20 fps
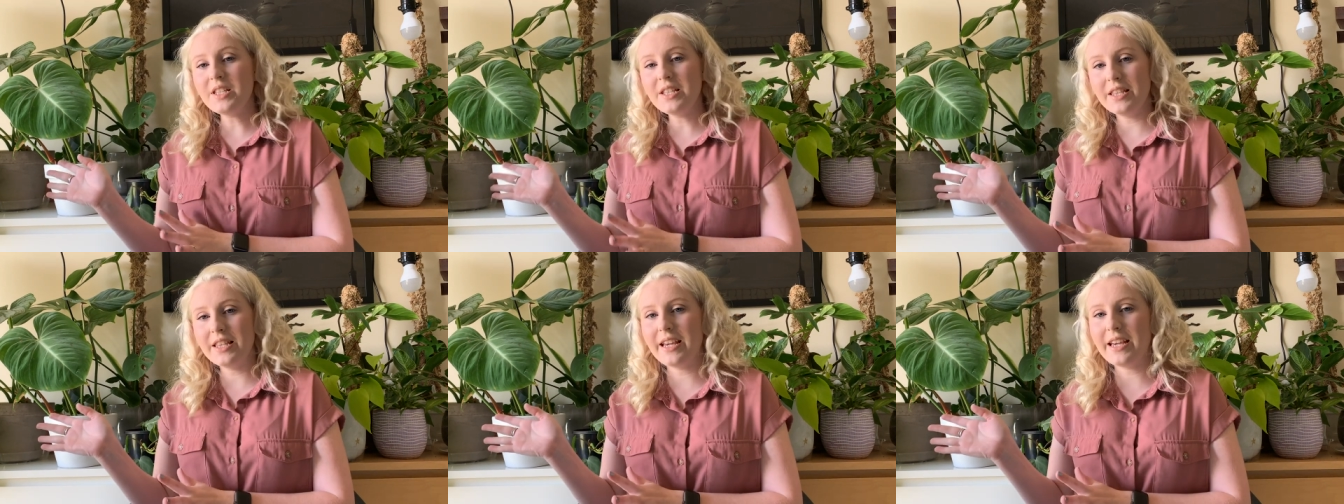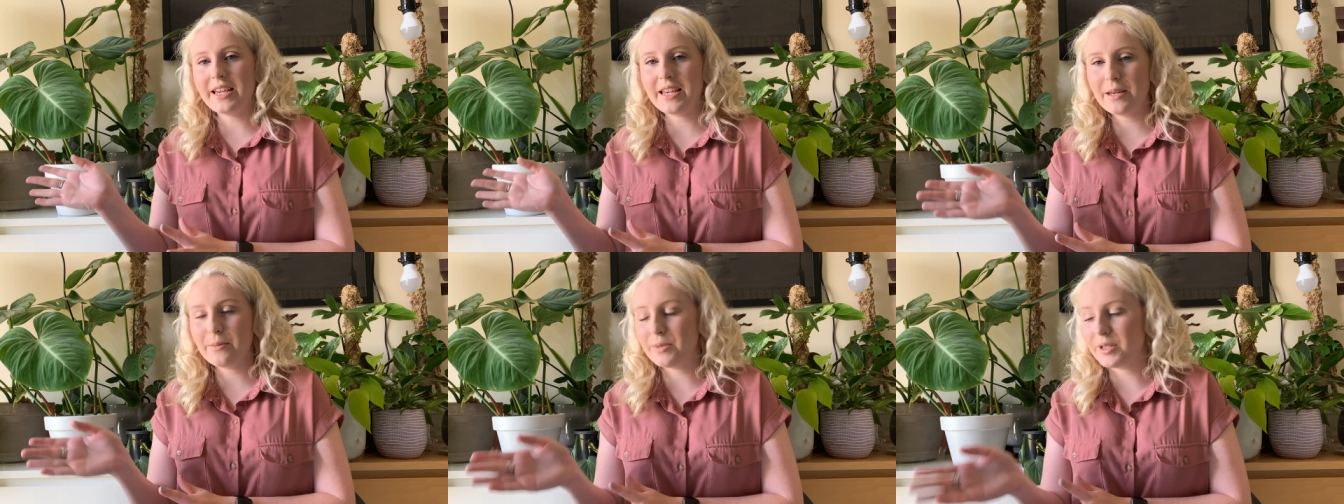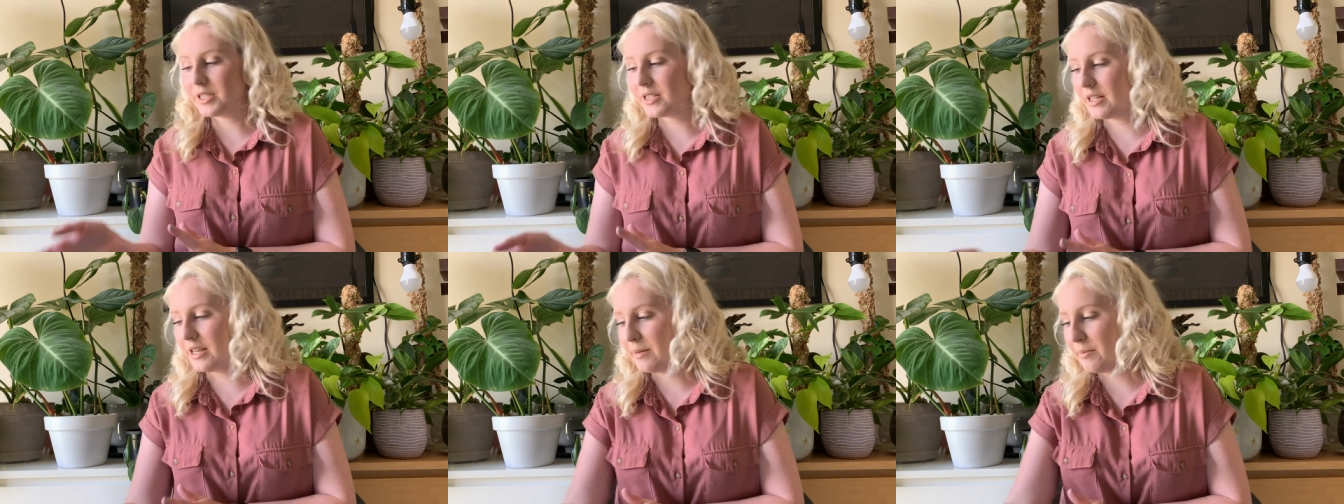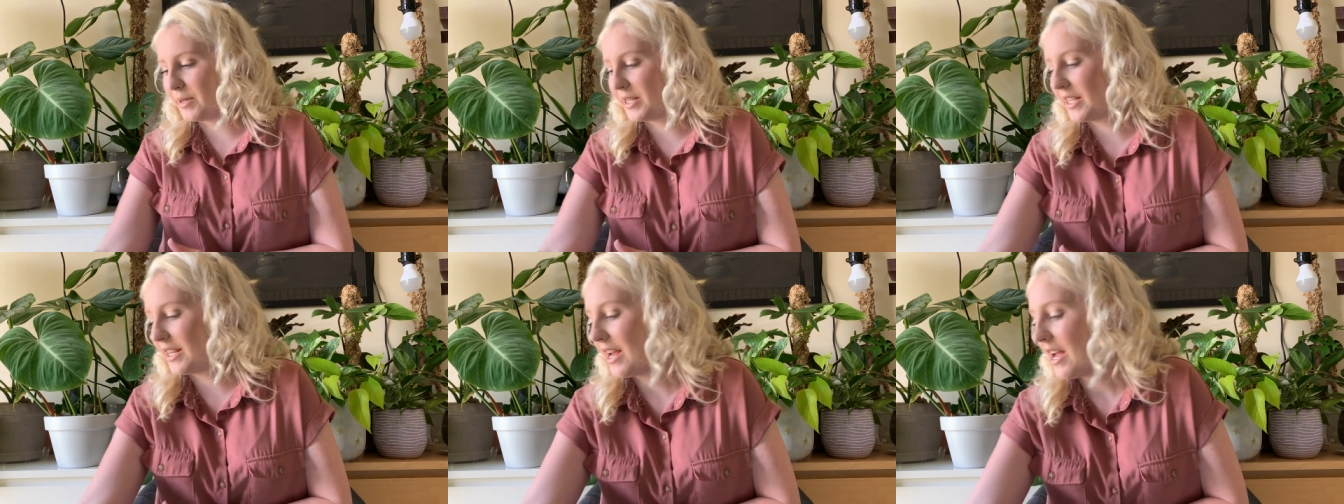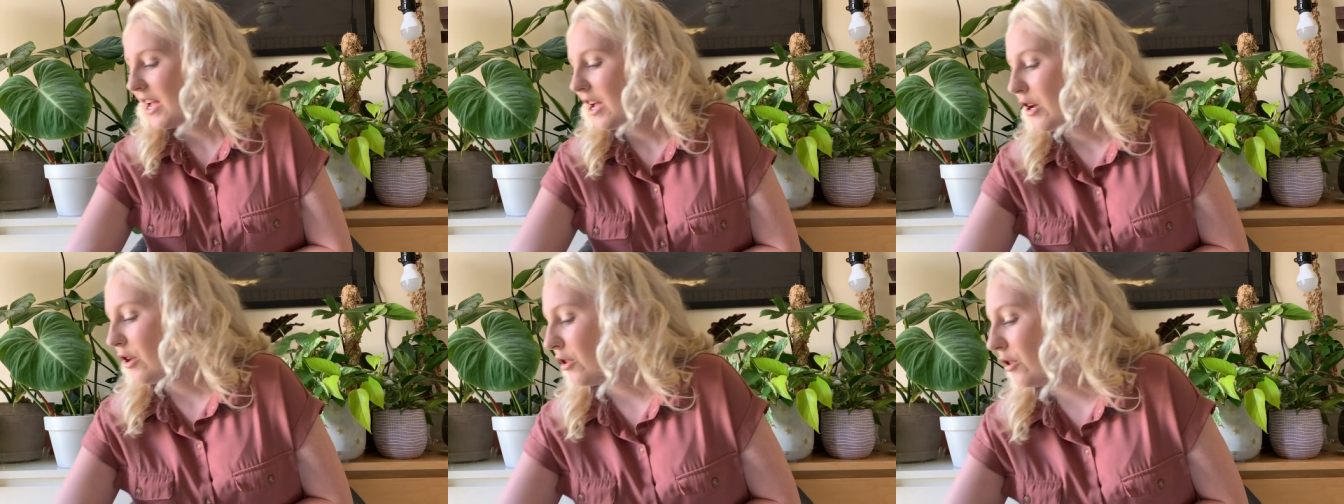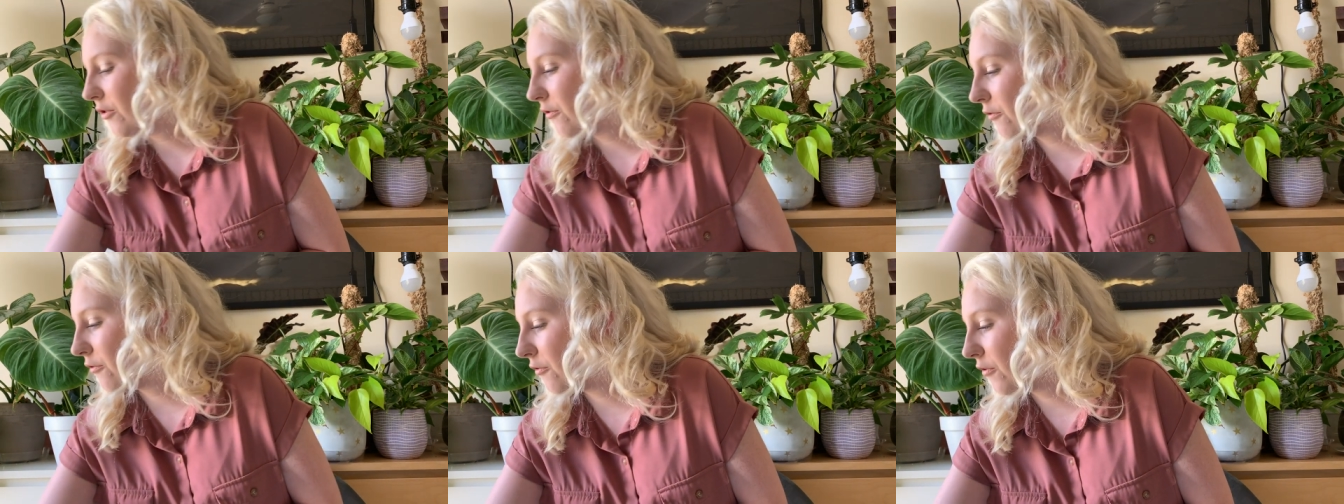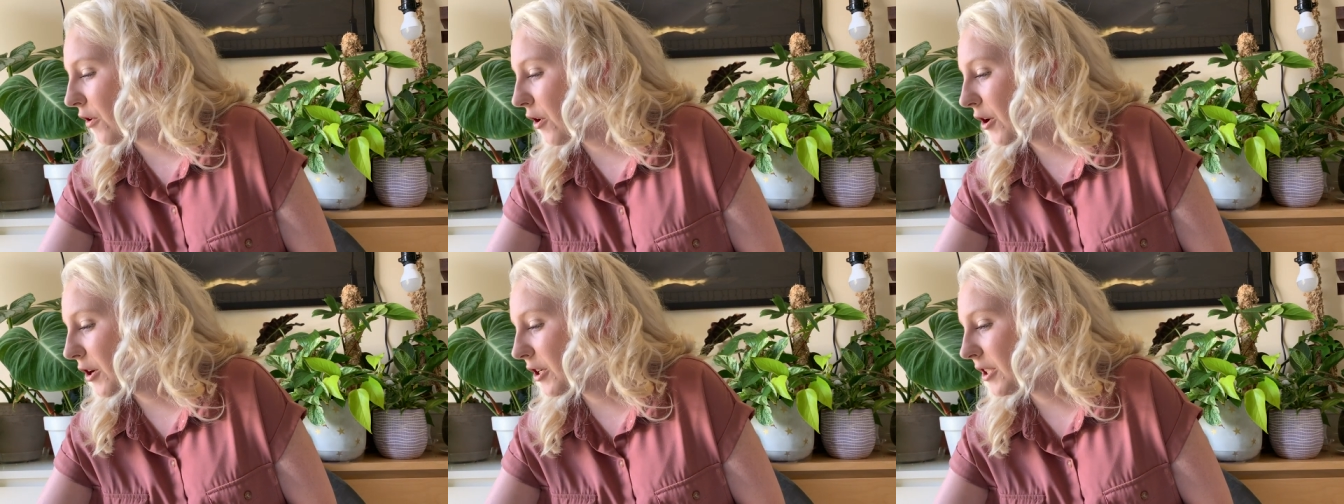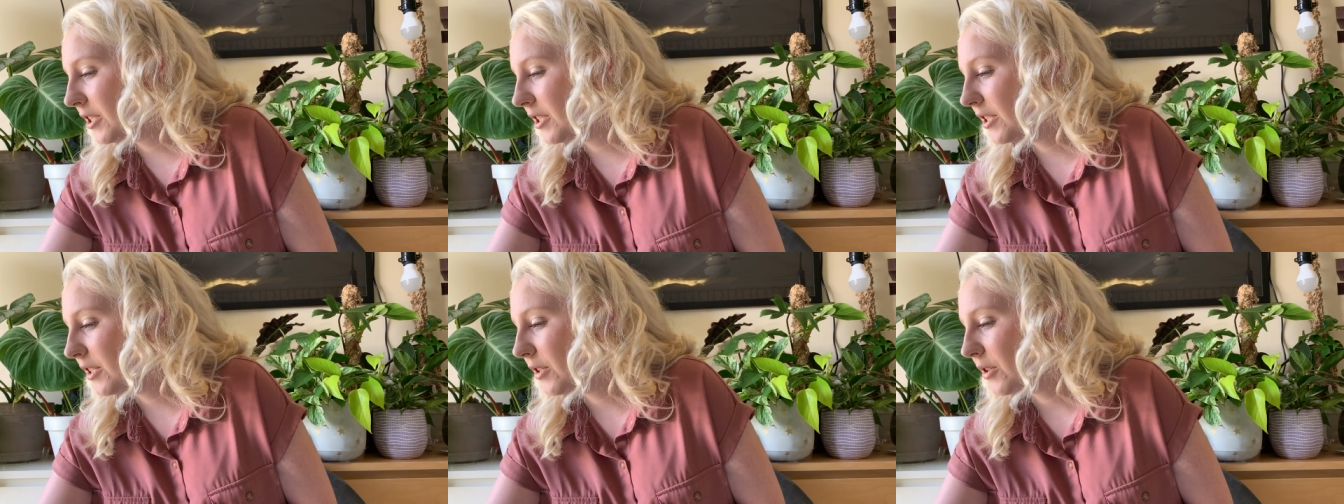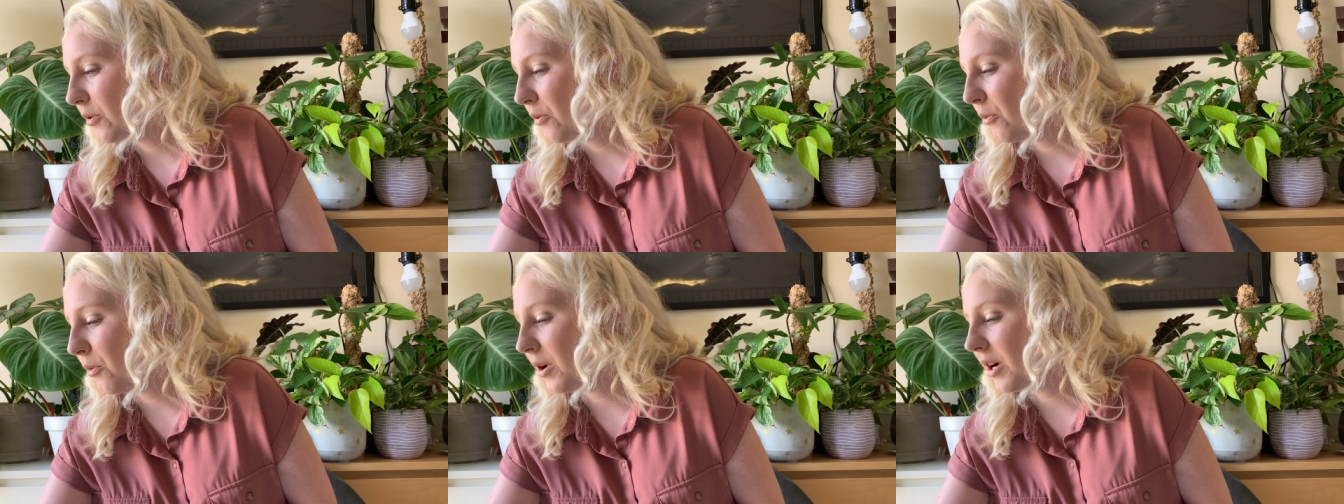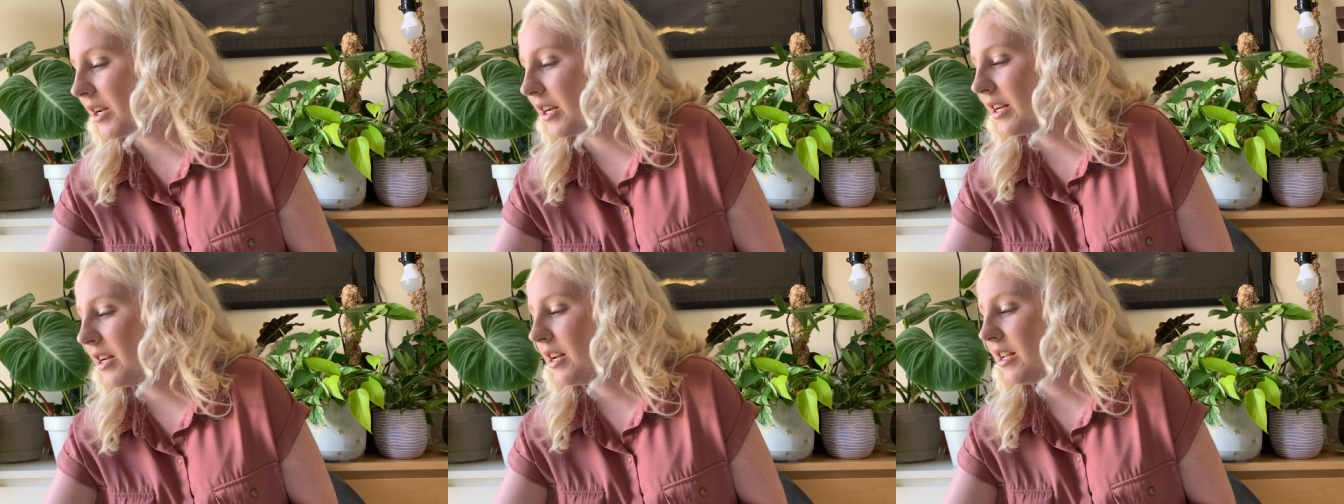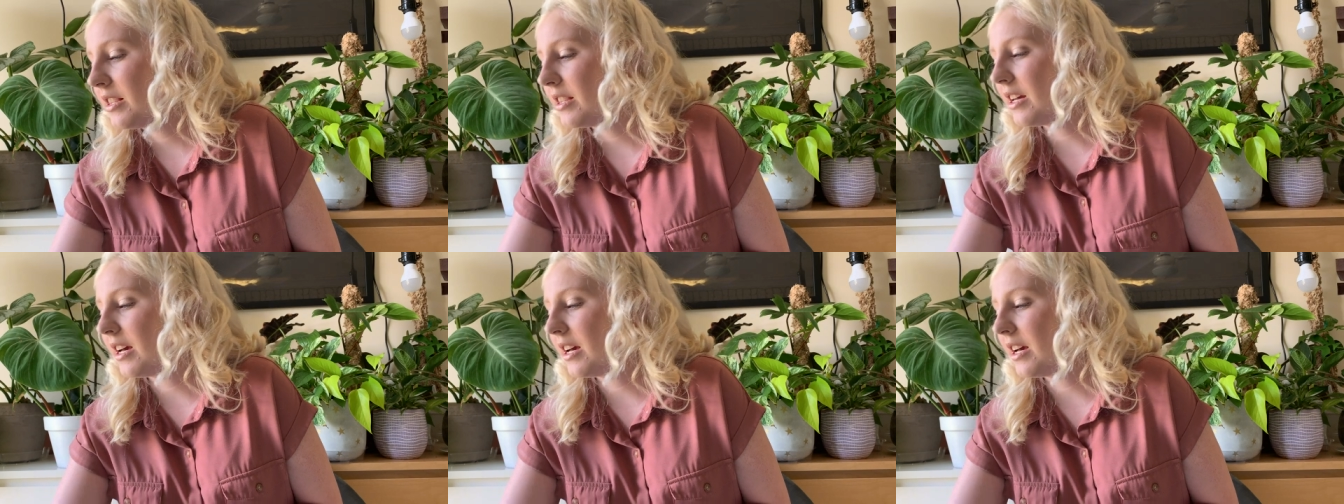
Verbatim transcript: They're here beside me. The first one